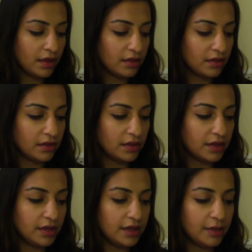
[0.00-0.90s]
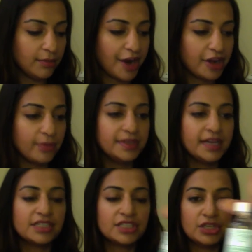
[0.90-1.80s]
the Mario
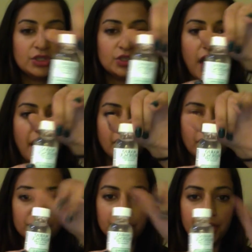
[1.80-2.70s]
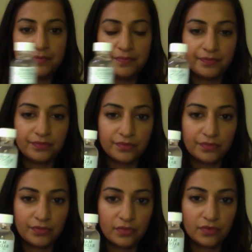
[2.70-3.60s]
Badescu Drying Lotion,
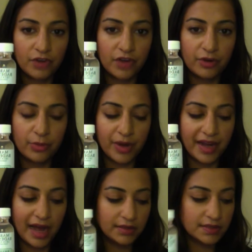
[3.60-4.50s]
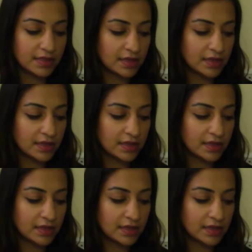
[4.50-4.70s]
great for breakouts,